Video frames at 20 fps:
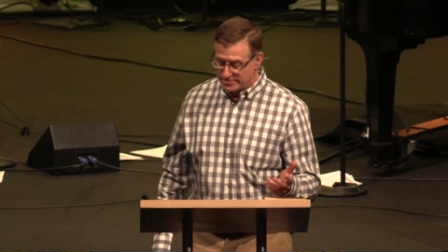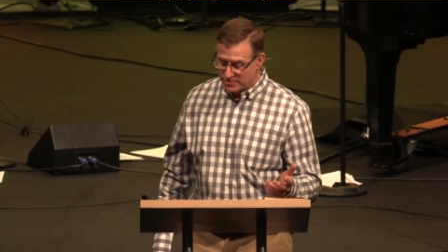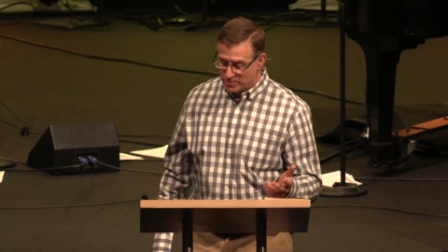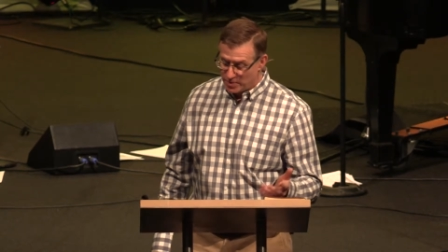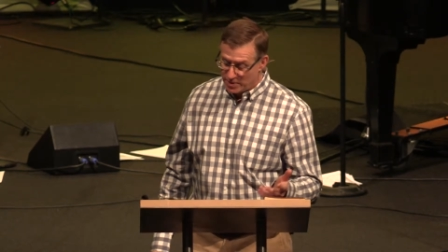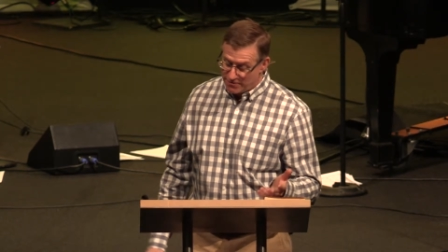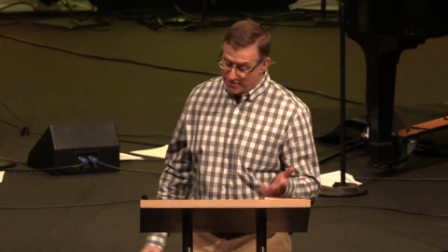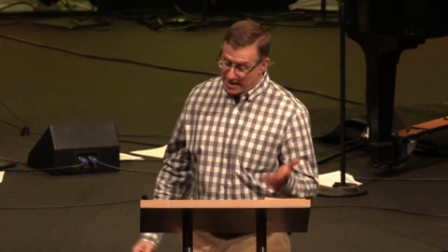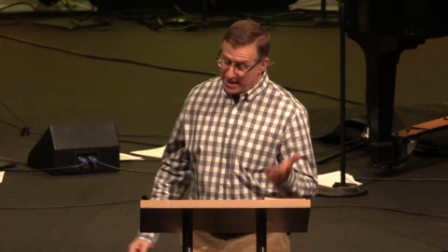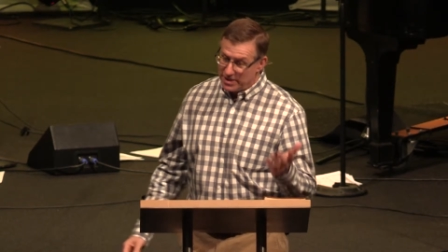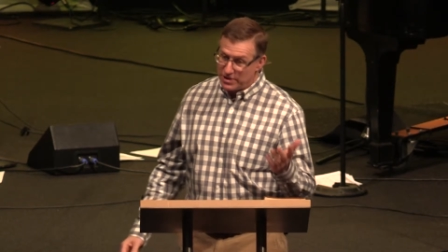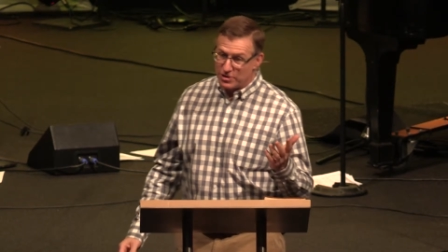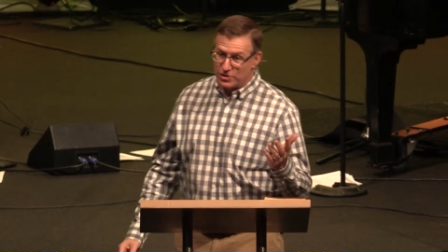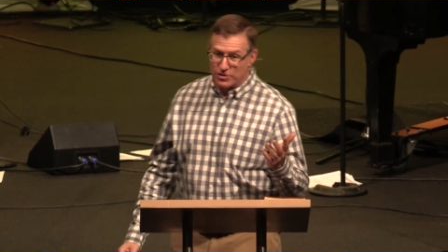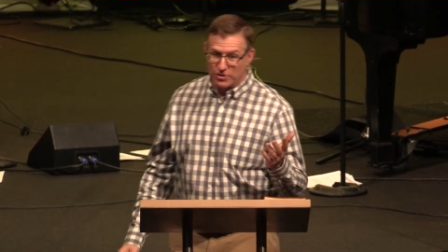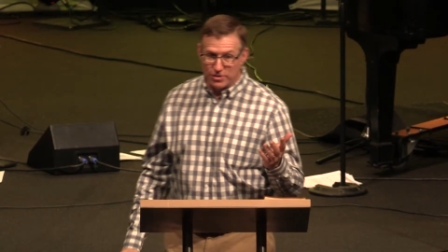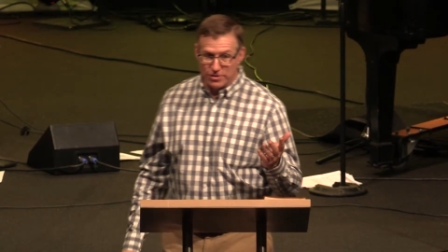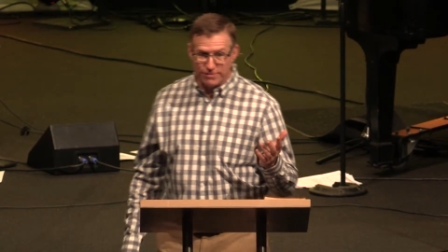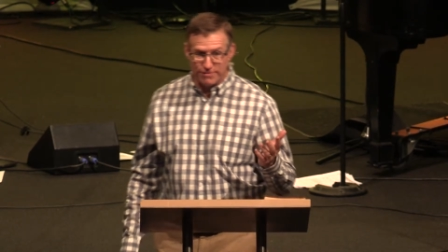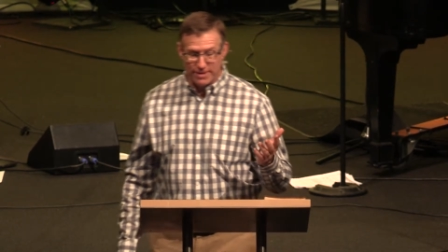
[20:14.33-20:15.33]
we raise
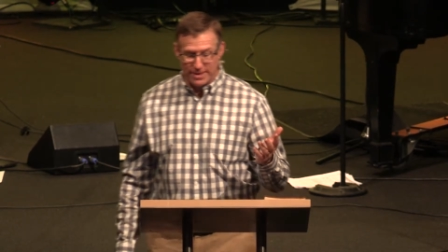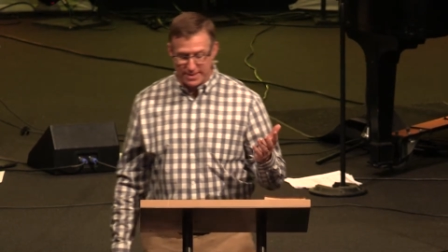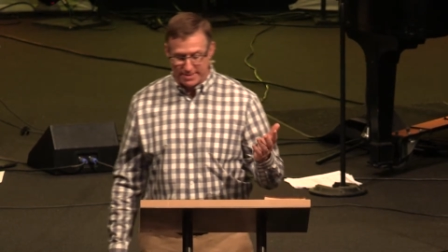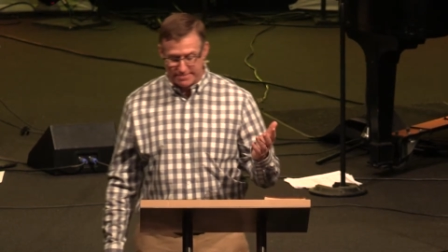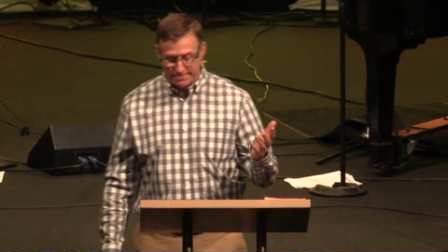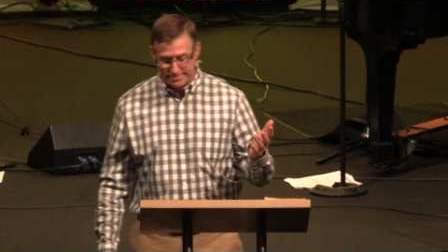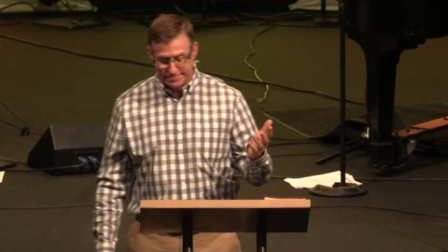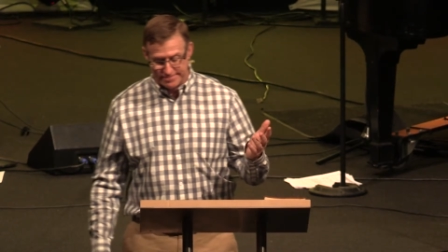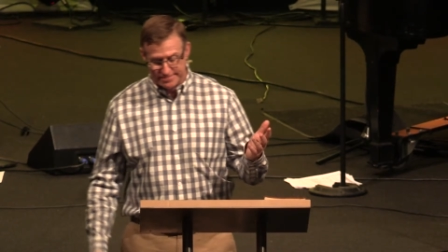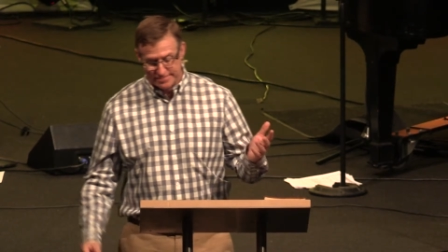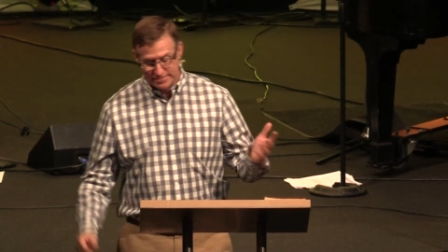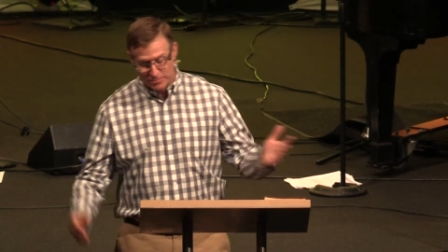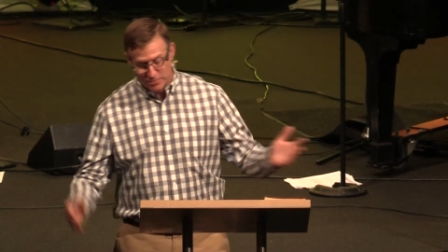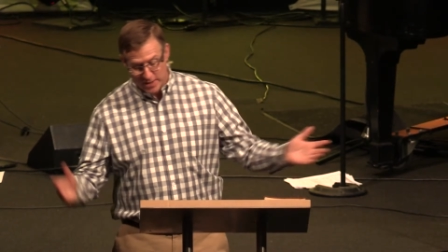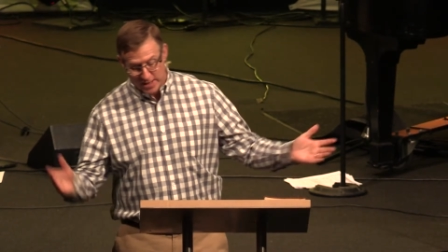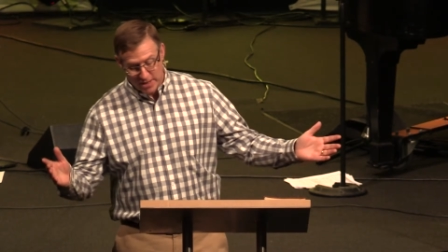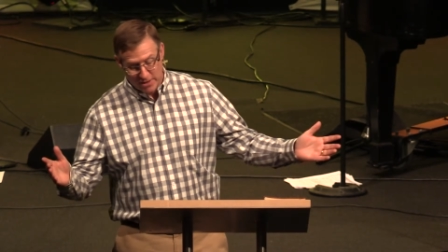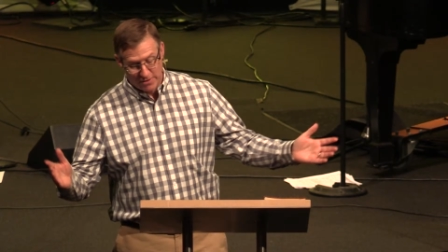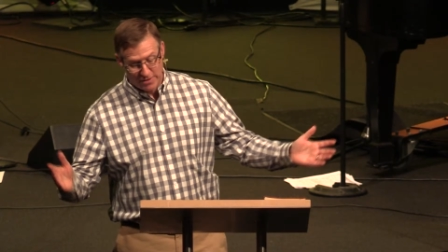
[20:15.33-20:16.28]
children, we go